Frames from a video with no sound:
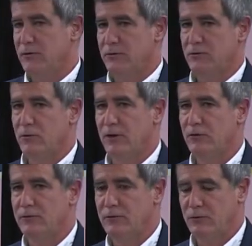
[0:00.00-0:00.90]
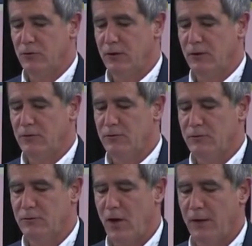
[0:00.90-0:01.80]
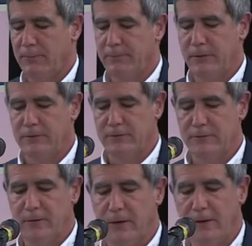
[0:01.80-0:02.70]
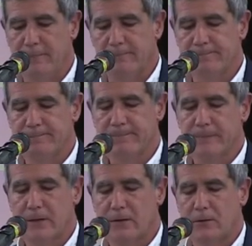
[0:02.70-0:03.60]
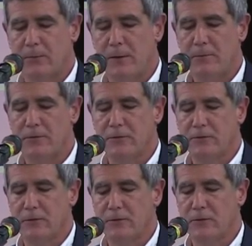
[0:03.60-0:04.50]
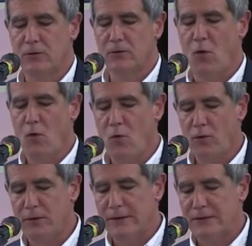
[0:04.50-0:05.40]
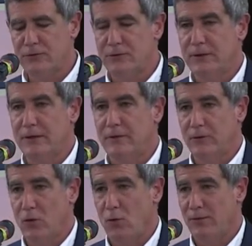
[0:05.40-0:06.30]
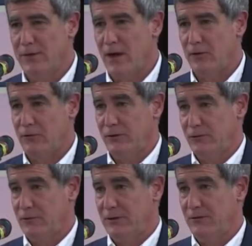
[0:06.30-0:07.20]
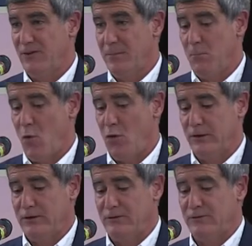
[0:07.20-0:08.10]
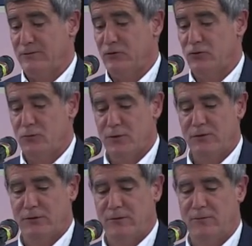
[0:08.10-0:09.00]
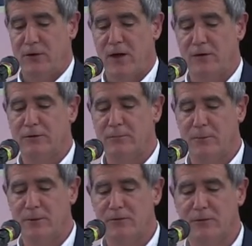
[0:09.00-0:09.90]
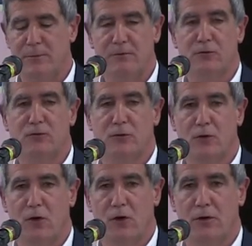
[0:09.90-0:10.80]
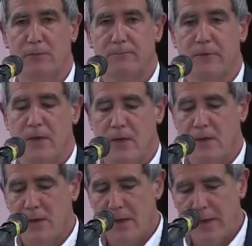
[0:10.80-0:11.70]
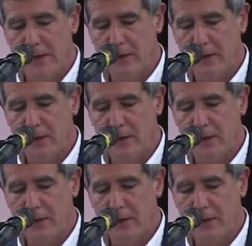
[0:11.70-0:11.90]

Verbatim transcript: in the direction of this during his talk, but um, remember the, the goal is to give, the goal in theodicy is to give a morally sufficient reason for God to permit some evil to occur, an